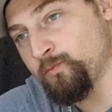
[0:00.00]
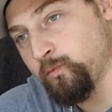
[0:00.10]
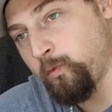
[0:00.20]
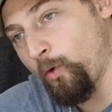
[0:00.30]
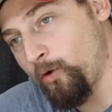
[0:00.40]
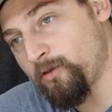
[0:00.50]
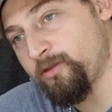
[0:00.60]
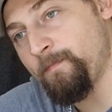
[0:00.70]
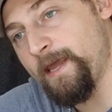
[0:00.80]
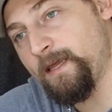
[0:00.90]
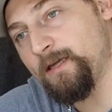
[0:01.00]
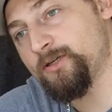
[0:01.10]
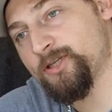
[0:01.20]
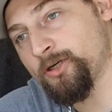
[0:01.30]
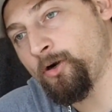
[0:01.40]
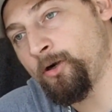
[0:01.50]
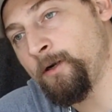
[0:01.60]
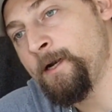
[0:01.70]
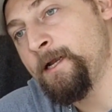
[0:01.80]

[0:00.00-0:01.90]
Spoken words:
worth making sure